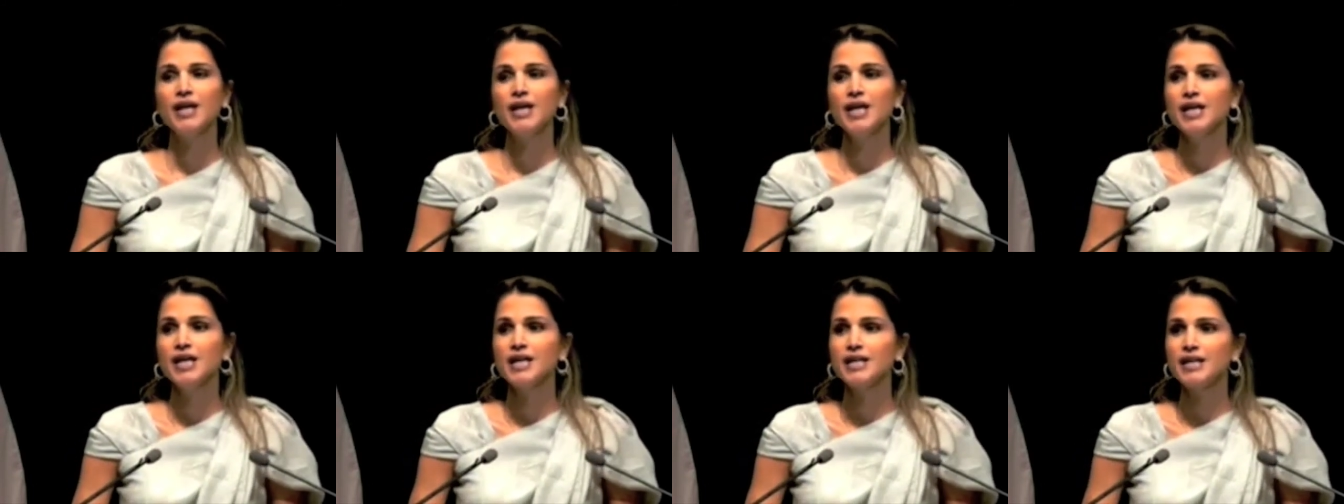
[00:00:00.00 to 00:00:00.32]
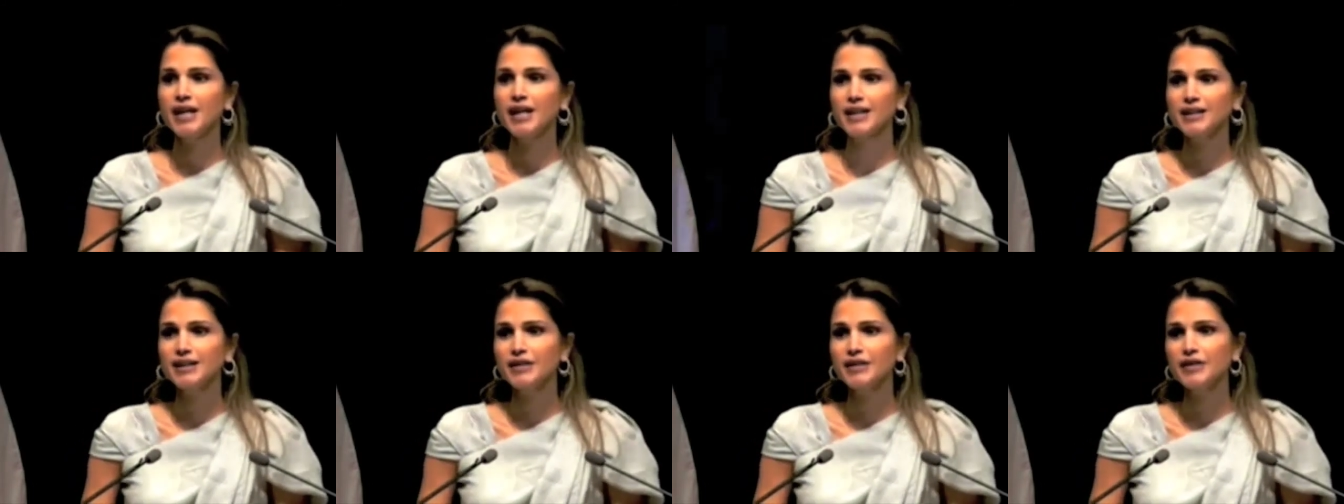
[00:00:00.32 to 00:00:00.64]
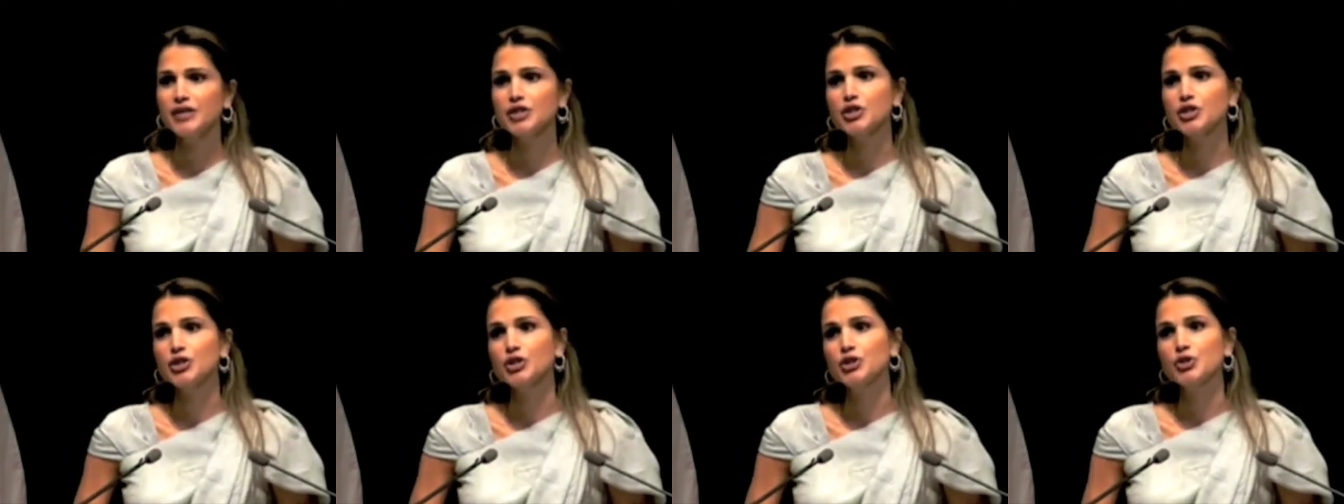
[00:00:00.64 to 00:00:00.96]
Raghda
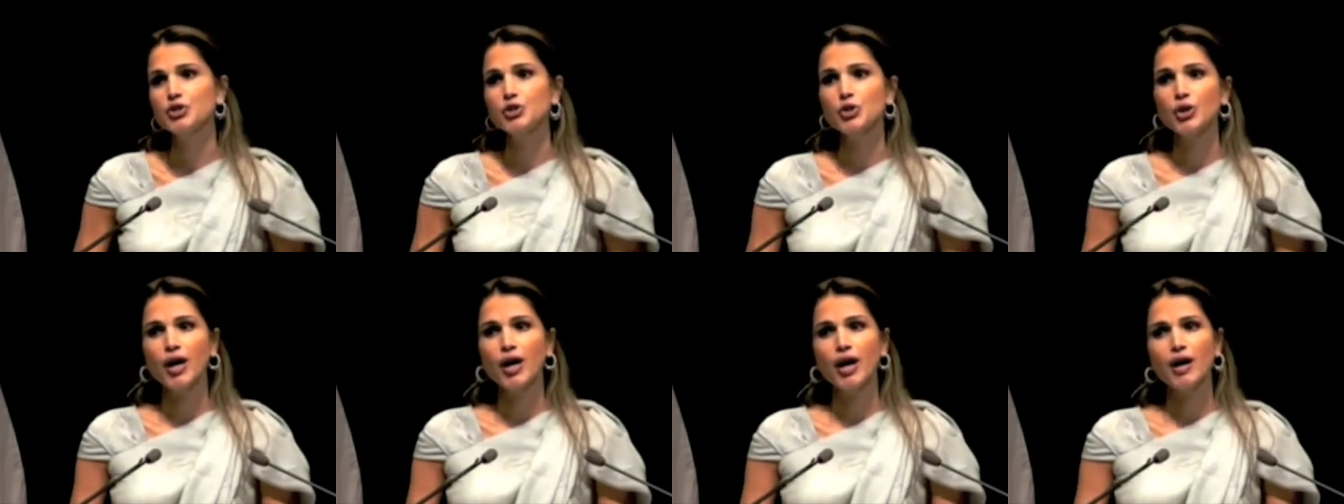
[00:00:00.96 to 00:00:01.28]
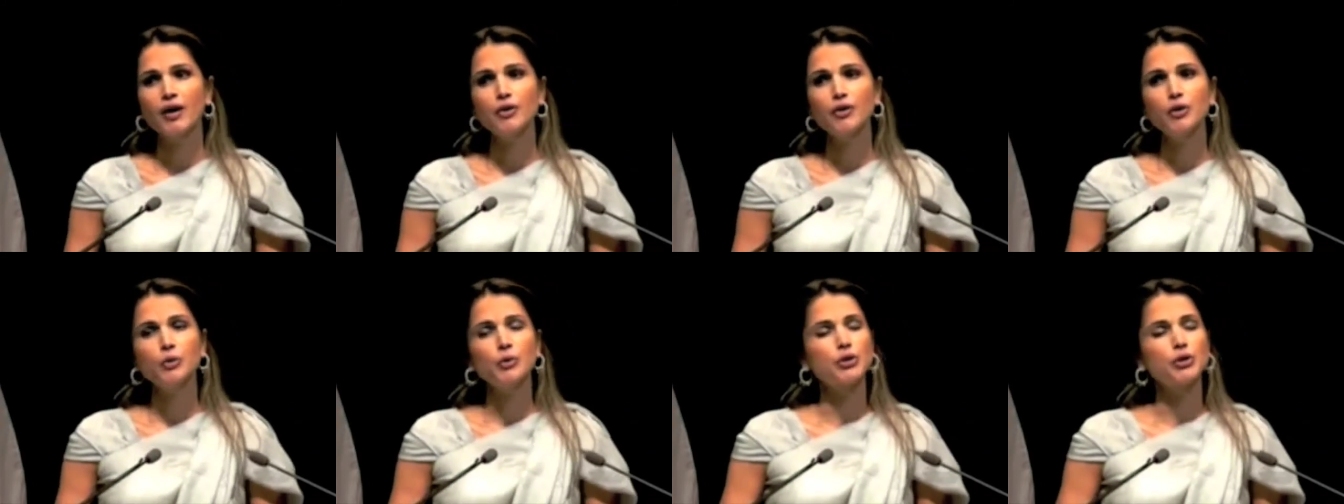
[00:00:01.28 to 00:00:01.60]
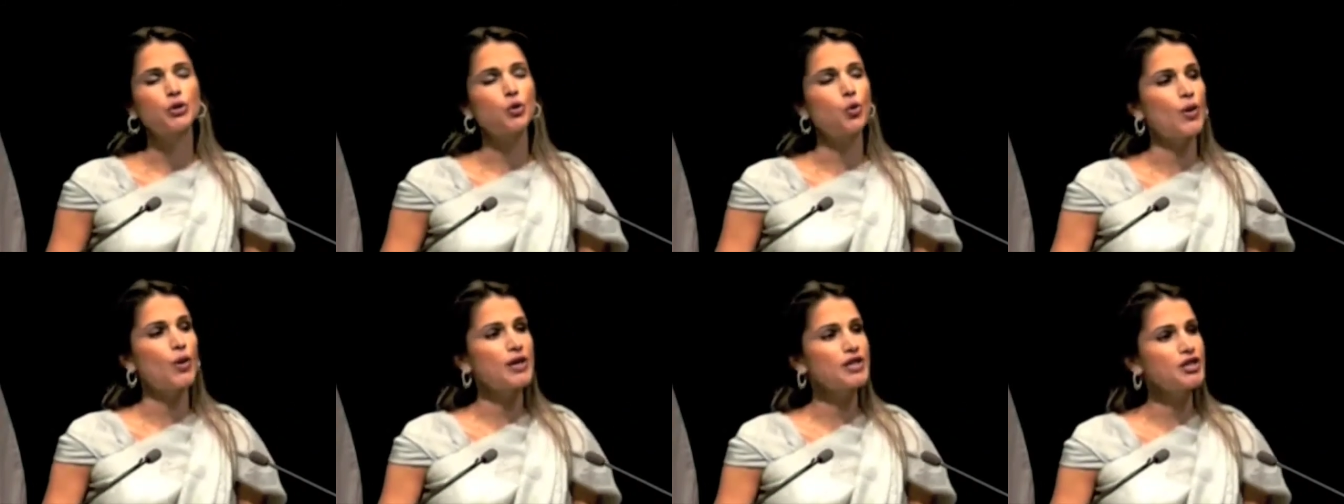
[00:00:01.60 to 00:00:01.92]
returned to Cairo with
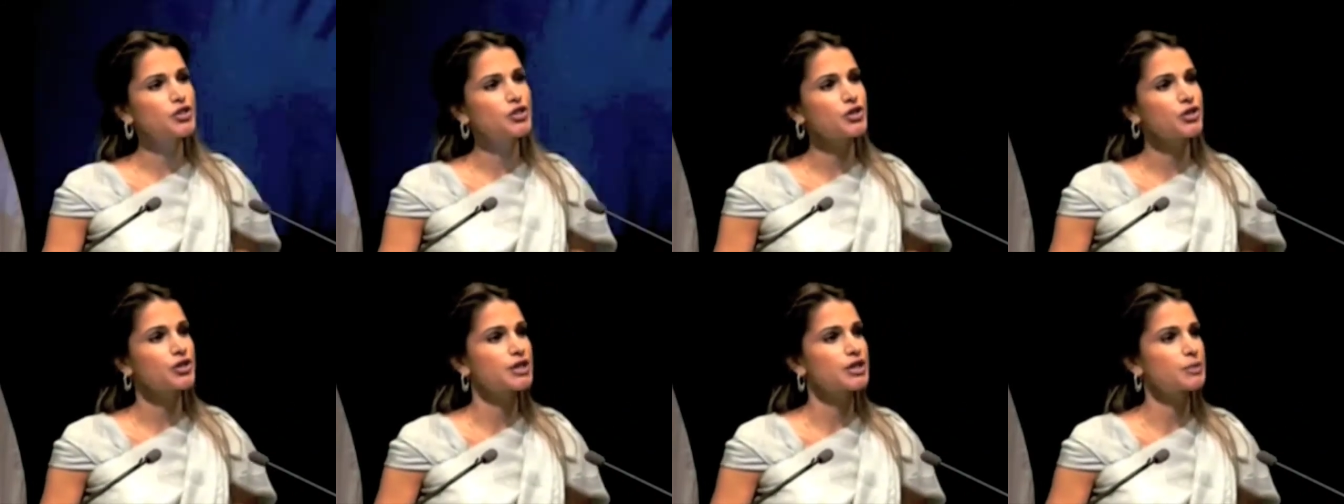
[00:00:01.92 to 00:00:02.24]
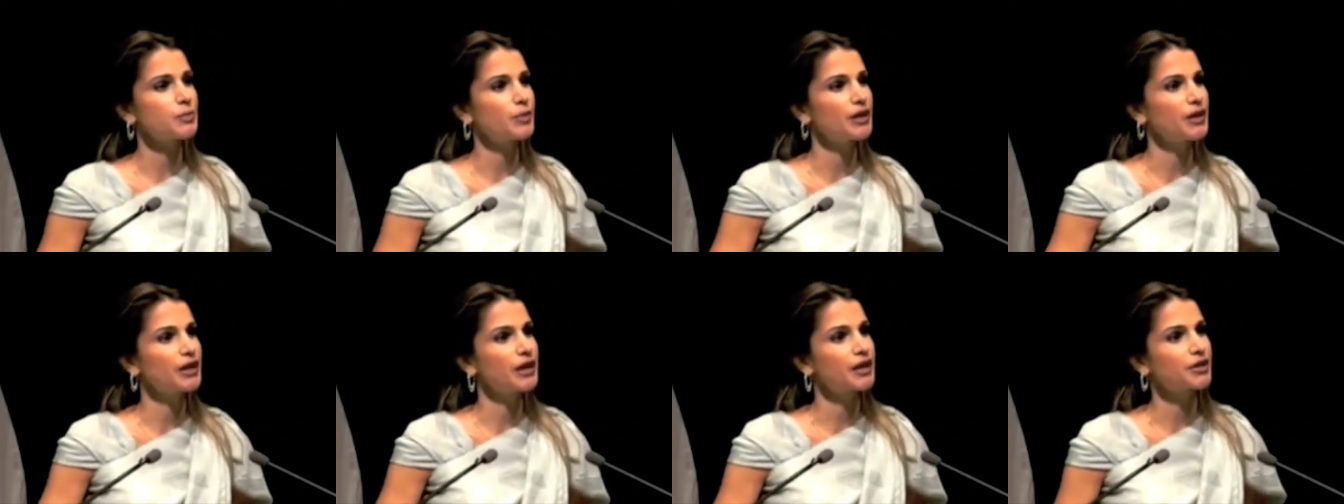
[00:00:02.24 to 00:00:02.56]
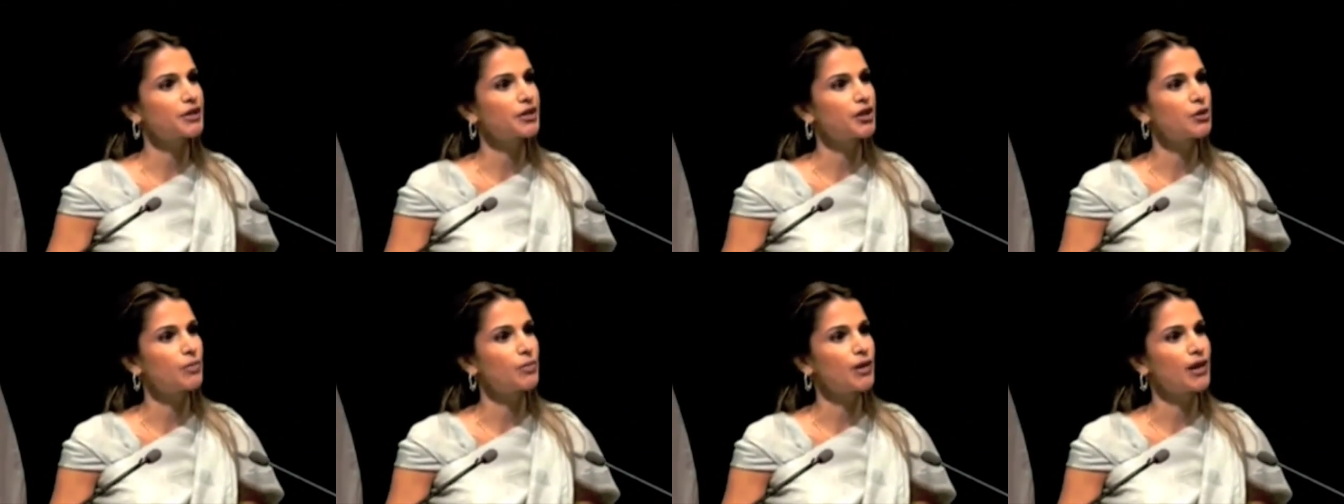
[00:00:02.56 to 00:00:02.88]
questions spinning in
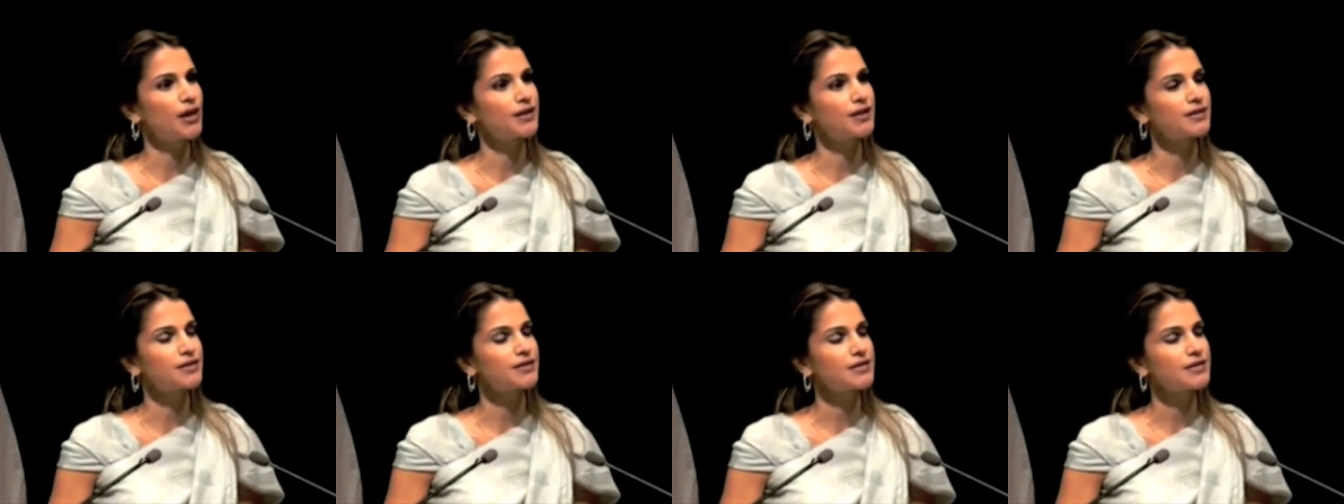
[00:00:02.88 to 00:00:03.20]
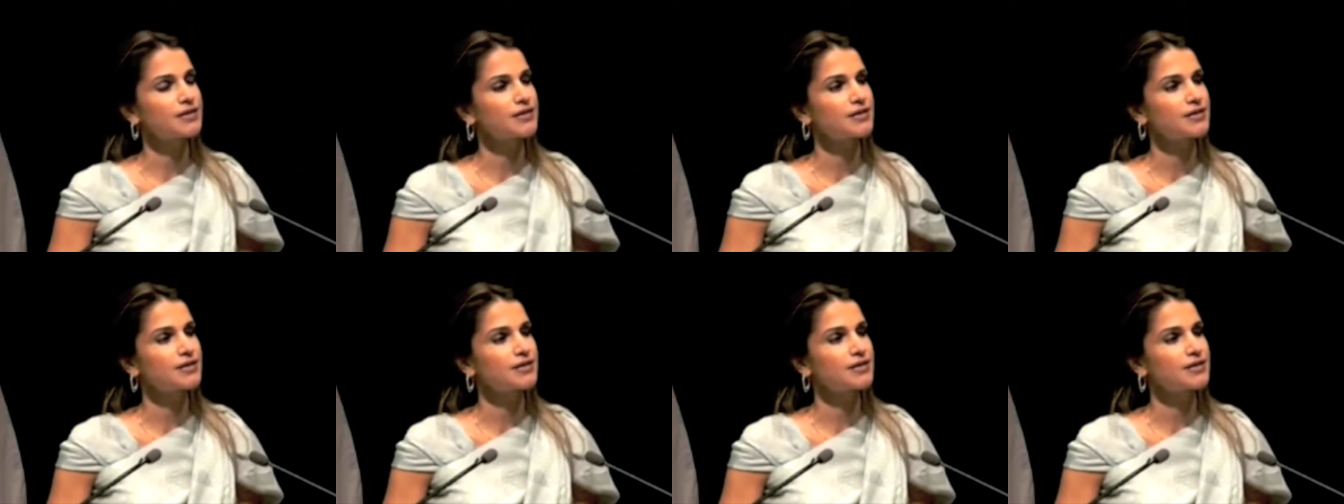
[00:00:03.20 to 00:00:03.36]
her mind.